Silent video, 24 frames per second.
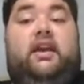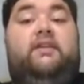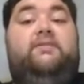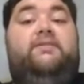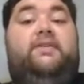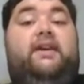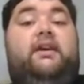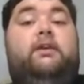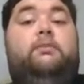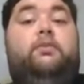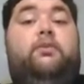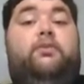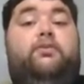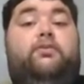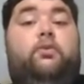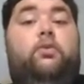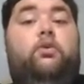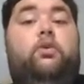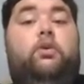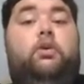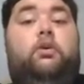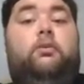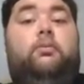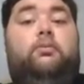if he can
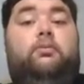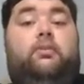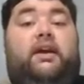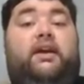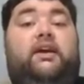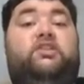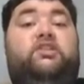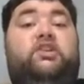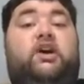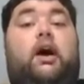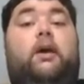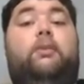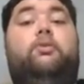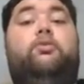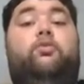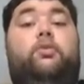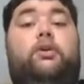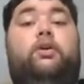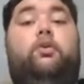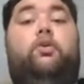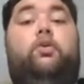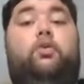perform like a top three